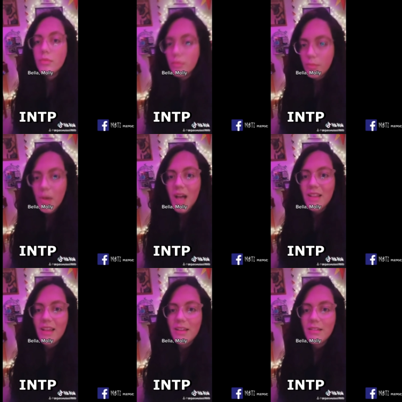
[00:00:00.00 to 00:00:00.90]

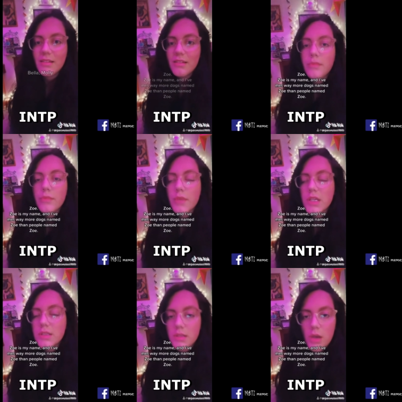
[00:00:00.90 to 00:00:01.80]
Molly,
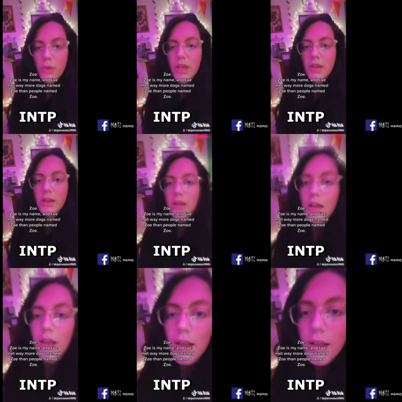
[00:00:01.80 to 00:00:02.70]
Zoe.
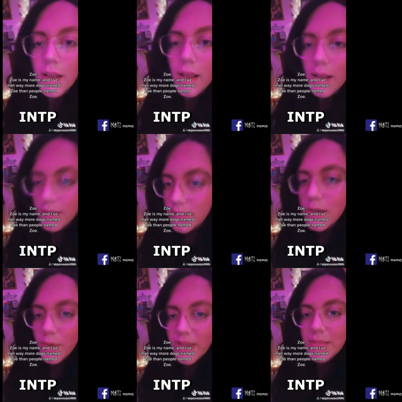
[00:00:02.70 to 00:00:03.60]

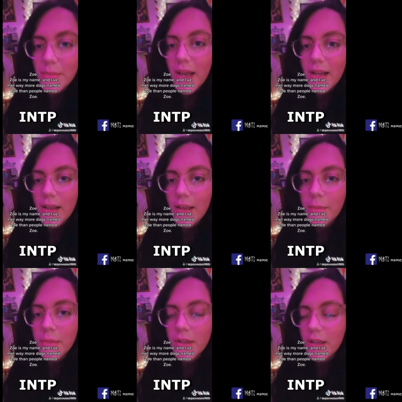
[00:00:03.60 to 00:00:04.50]
Zoe is my name,
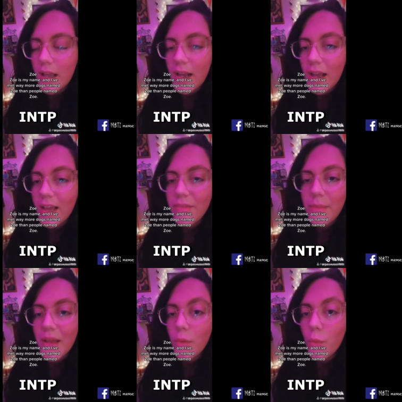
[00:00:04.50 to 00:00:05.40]
and I've
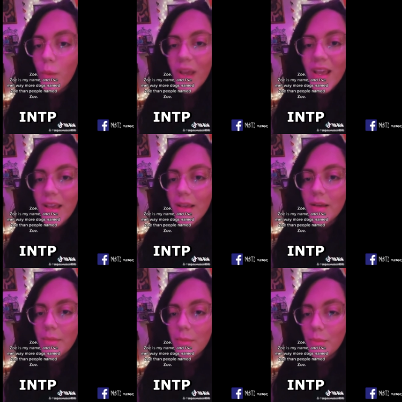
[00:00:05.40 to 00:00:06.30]
met way
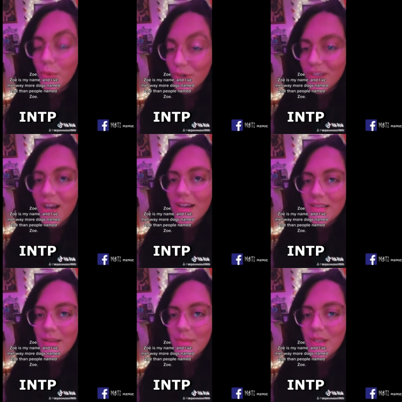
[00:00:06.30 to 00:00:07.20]
more dogs
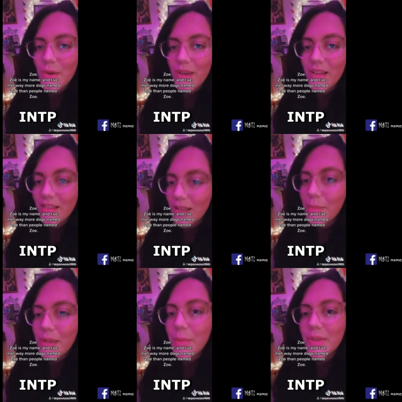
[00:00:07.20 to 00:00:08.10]
named Zoe than
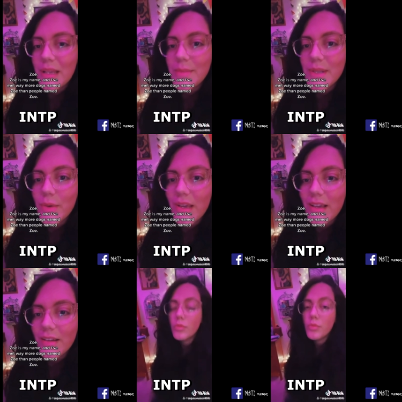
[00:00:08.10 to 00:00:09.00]
people named Zoe.
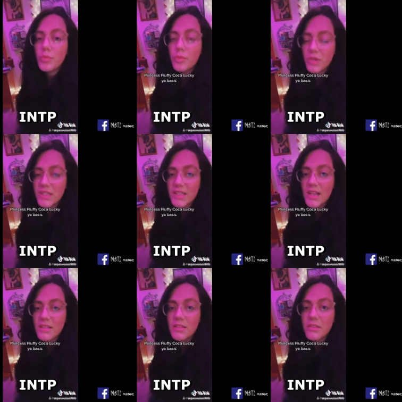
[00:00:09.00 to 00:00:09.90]

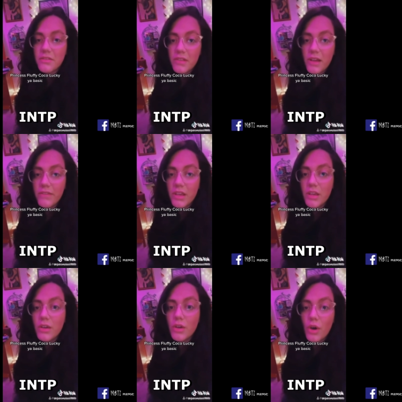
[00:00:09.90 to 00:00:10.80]
Princess, Fluffy,
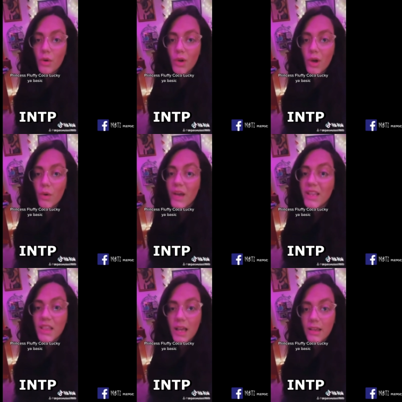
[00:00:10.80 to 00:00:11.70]
Coco, and
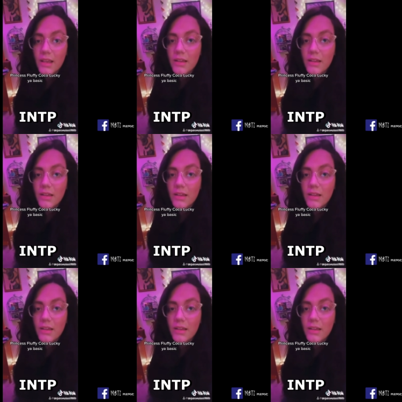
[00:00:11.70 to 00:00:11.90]
Lucky.